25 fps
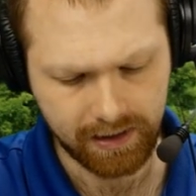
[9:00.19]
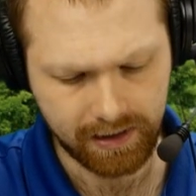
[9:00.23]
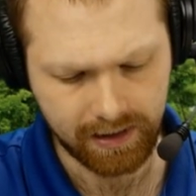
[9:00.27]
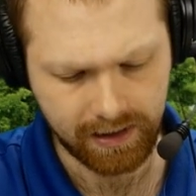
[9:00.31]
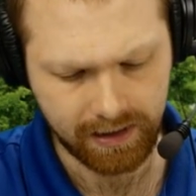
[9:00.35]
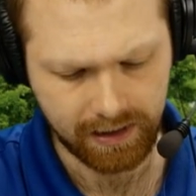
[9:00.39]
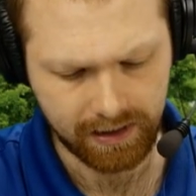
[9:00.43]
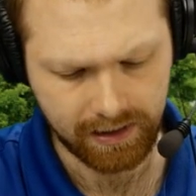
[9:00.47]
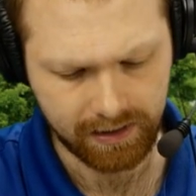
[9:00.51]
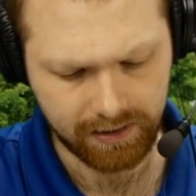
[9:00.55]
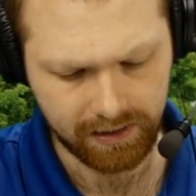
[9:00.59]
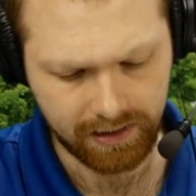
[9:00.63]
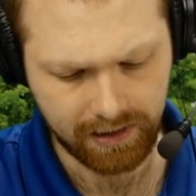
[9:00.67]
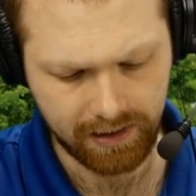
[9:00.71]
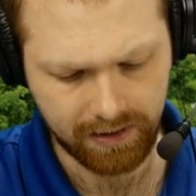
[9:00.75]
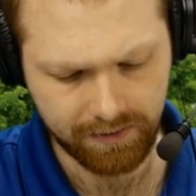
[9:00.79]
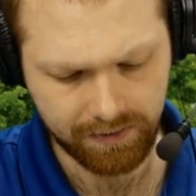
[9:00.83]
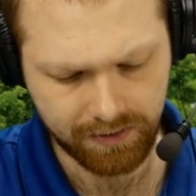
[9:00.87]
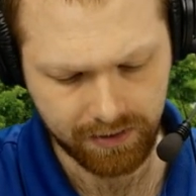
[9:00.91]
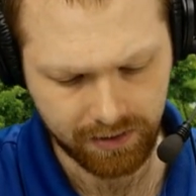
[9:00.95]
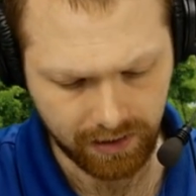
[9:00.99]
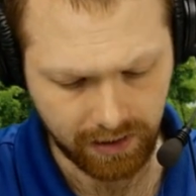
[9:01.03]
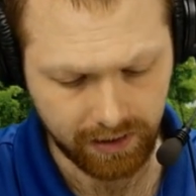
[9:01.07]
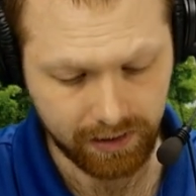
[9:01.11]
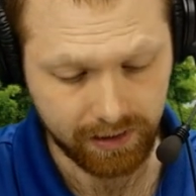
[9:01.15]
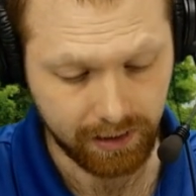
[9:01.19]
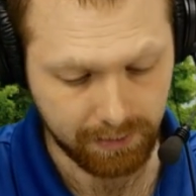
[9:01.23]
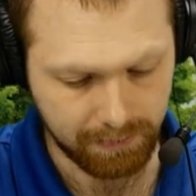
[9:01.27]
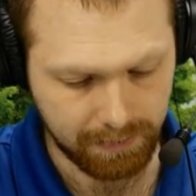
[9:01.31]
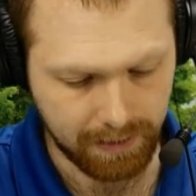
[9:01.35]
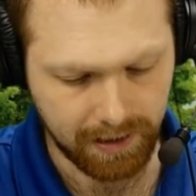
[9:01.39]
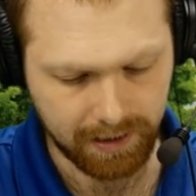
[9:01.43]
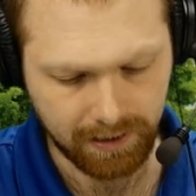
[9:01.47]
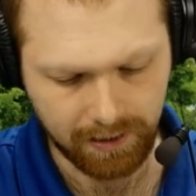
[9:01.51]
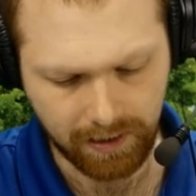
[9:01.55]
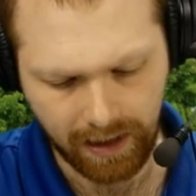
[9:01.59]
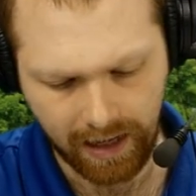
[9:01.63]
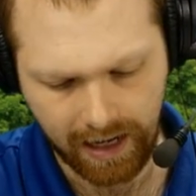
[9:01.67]
He lived at the
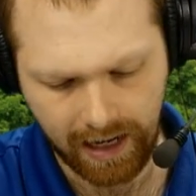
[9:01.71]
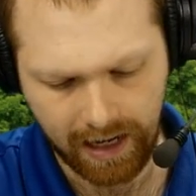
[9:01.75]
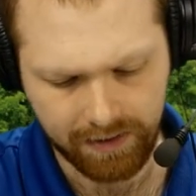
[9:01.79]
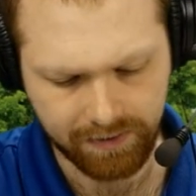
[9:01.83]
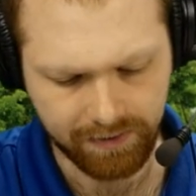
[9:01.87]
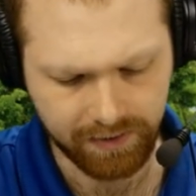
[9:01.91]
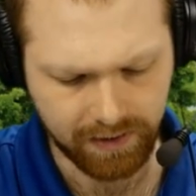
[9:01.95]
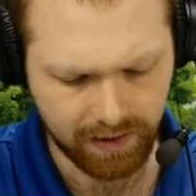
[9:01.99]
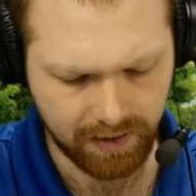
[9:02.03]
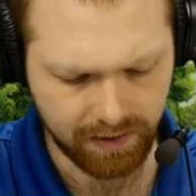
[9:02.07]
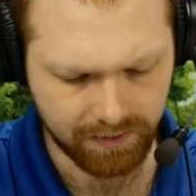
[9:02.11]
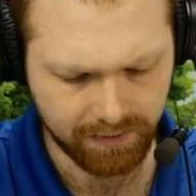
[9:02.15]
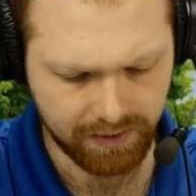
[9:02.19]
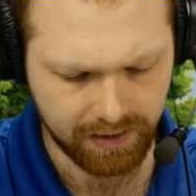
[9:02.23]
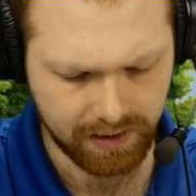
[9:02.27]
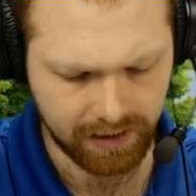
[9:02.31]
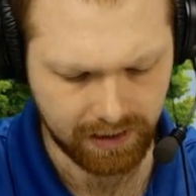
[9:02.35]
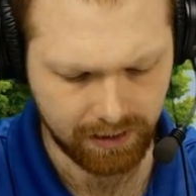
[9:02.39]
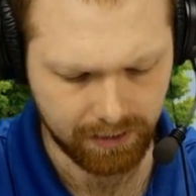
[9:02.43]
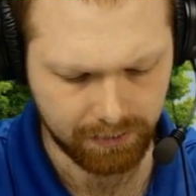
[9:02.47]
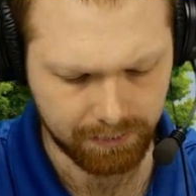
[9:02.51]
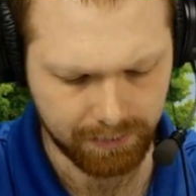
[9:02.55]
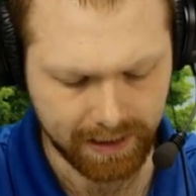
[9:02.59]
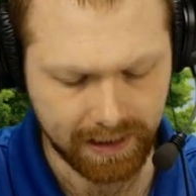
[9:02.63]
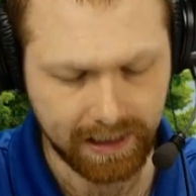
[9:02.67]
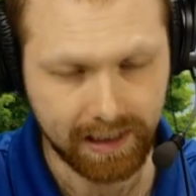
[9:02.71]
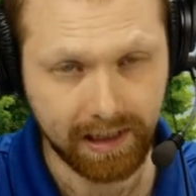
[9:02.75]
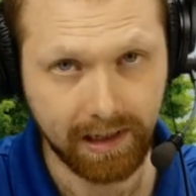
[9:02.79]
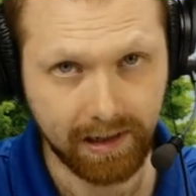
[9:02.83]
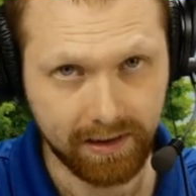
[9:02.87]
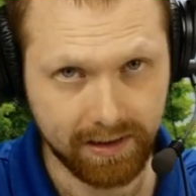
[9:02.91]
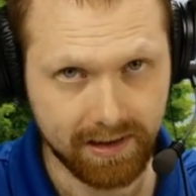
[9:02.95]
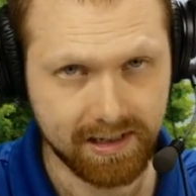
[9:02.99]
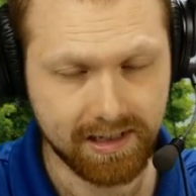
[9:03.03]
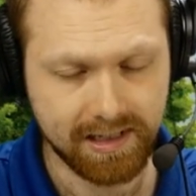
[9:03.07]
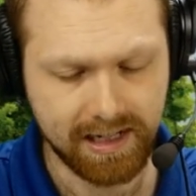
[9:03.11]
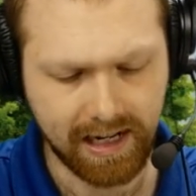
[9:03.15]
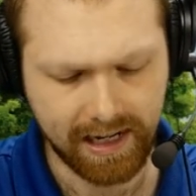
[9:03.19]
better half of the beginning
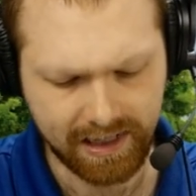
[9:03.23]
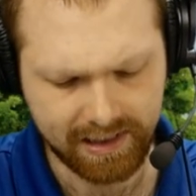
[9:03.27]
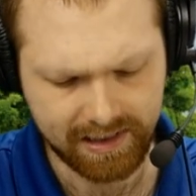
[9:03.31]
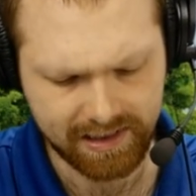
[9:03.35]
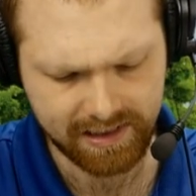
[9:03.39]
of the 2nd